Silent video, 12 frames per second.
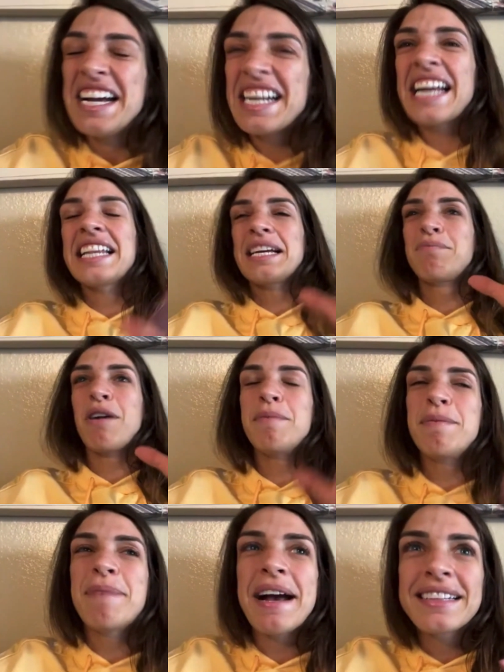kind of like brought
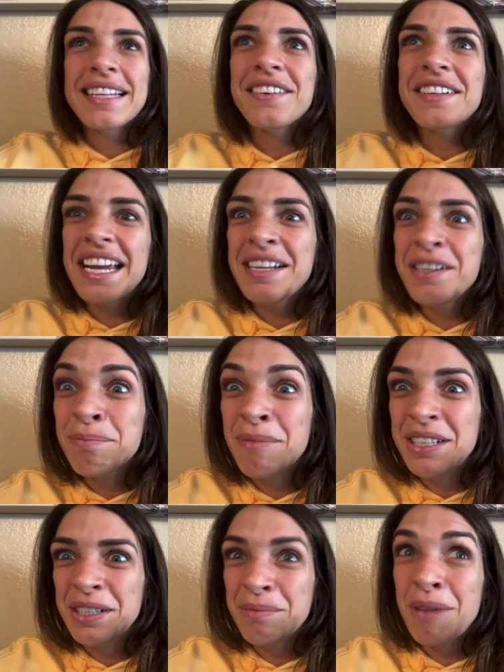me back, like, okay, you're
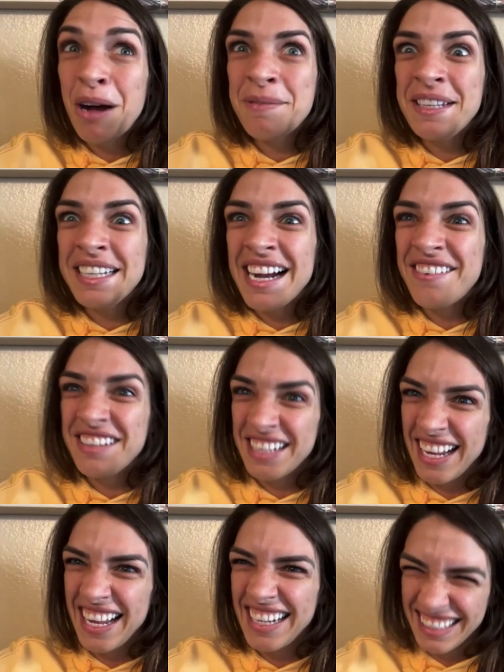you're mommy now
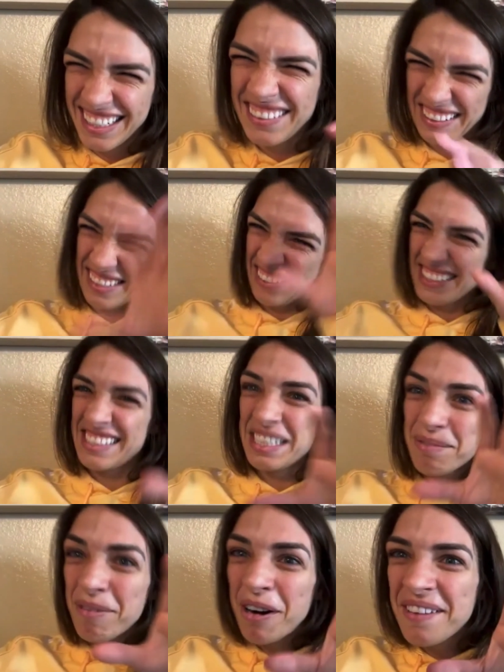again, you know, like because in
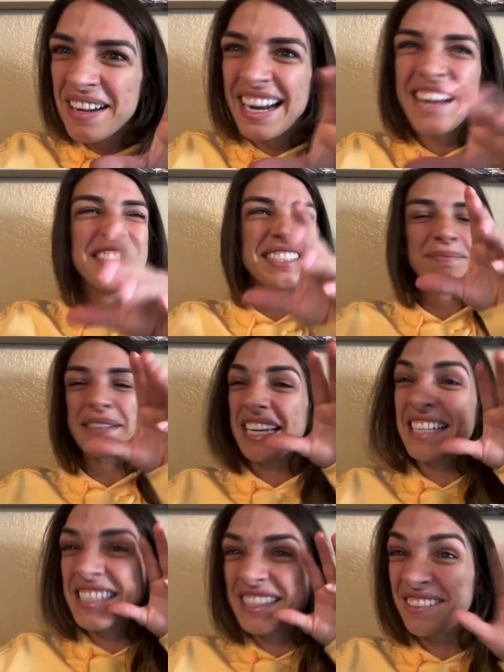the moment I was
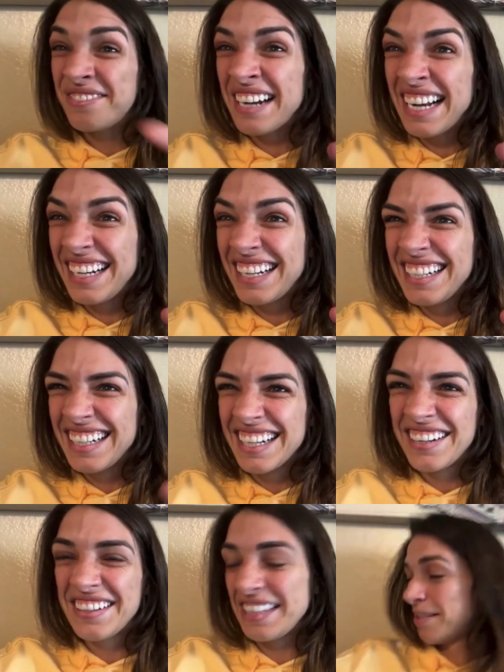Mackenzie the fighter, you
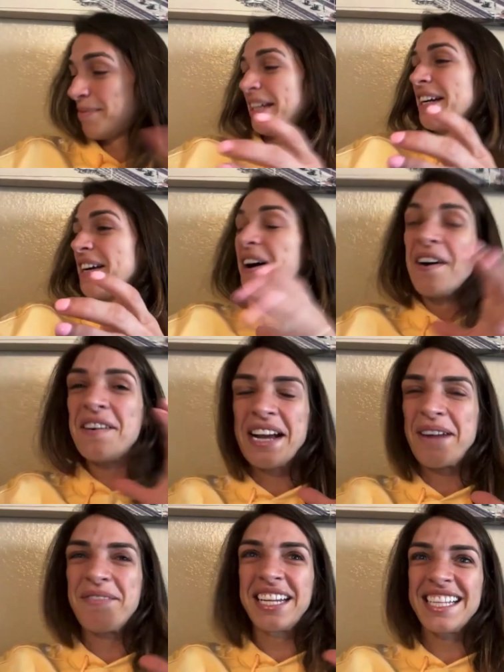know, and then I'm like, oh yeah,
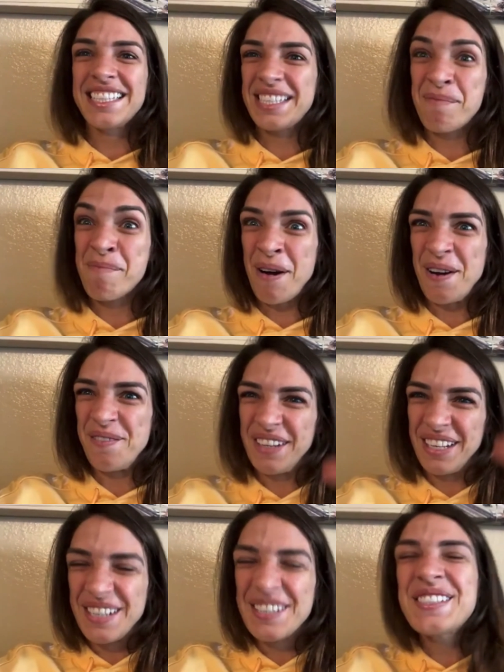I'm Mackenzie mom,
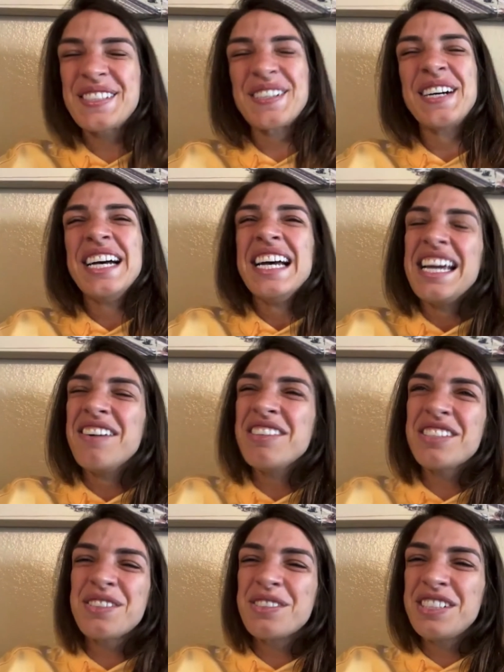you know. So it
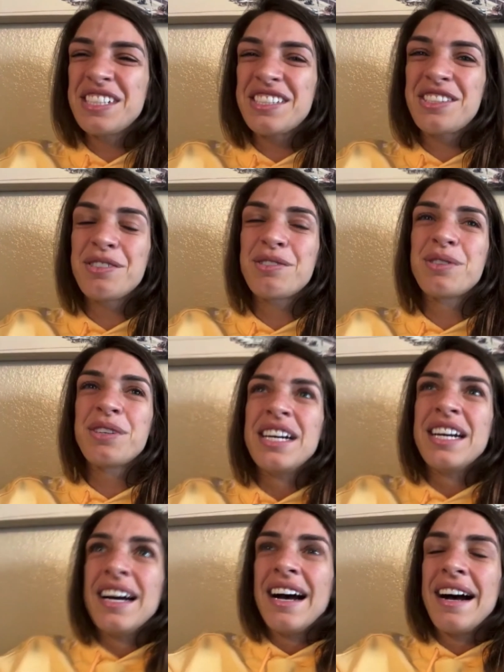was cool just to
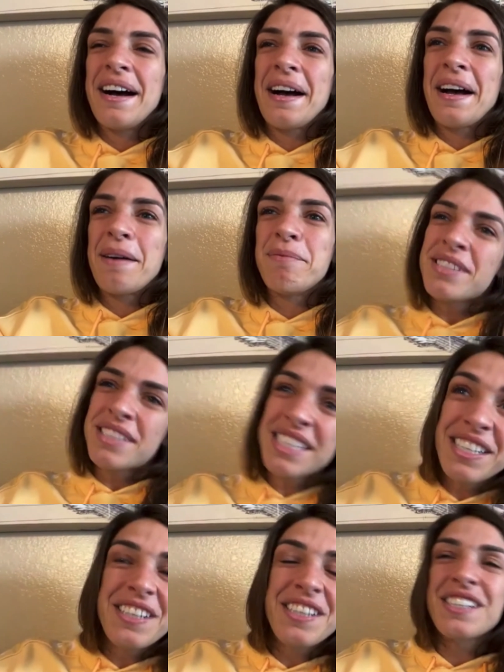um, see
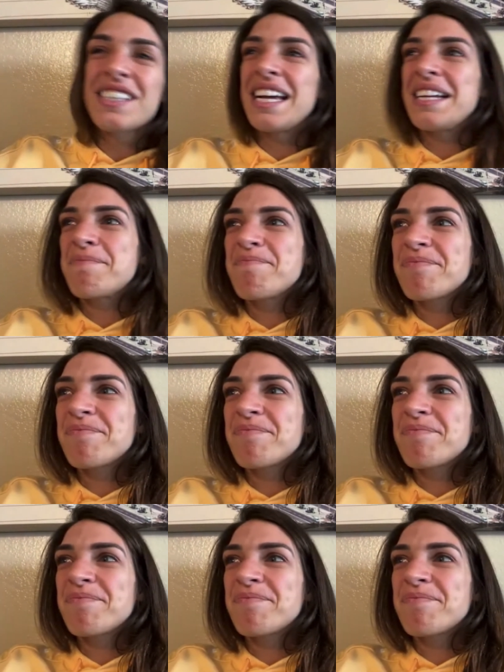her like